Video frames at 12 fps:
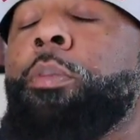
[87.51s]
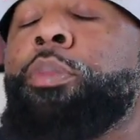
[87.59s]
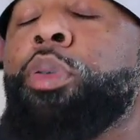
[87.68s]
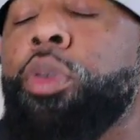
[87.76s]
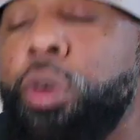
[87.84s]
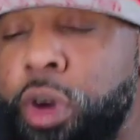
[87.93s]

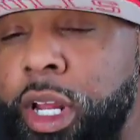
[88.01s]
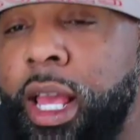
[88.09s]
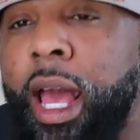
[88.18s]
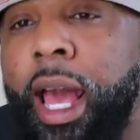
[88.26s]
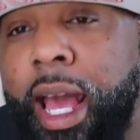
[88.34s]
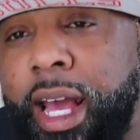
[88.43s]

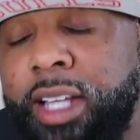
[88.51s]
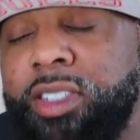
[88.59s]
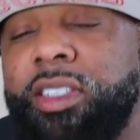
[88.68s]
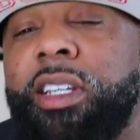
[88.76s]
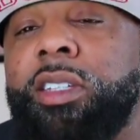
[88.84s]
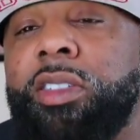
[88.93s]
pretty
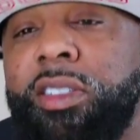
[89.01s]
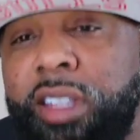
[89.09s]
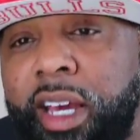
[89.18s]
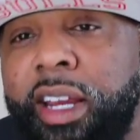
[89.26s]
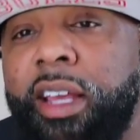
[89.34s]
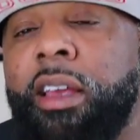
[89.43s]
ass,
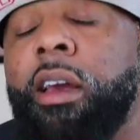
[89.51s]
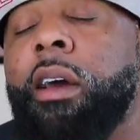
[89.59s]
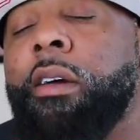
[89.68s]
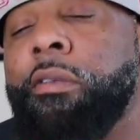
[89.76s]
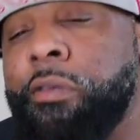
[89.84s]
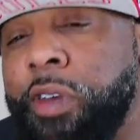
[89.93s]
aesthetic
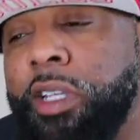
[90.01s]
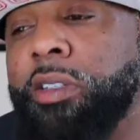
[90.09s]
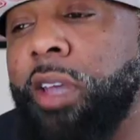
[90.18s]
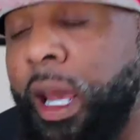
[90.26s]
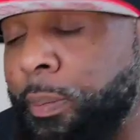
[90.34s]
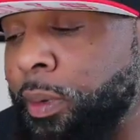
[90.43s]
V
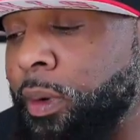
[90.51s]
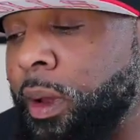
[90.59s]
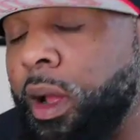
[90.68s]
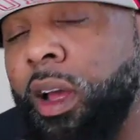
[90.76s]
taper.